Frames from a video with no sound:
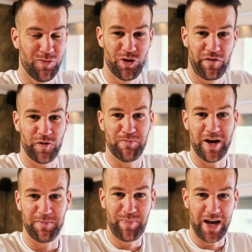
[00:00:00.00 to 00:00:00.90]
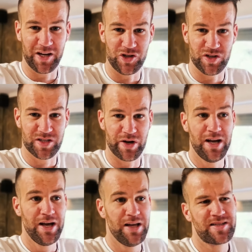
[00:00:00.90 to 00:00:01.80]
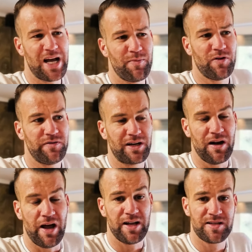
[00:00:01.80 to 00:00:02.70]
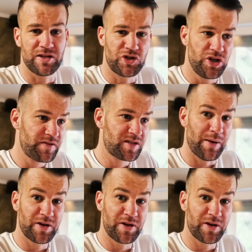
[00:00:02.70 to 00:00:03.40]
more for my packages, right? Some of the clients achieved some